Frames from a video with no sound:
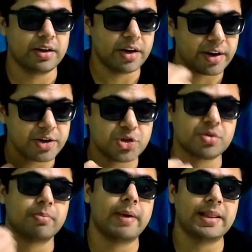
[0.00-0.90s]

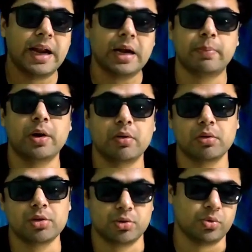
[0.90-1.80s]
nourished by that
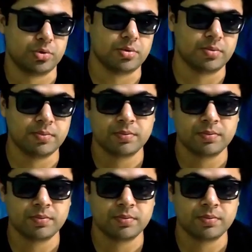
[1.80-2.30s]
particular source.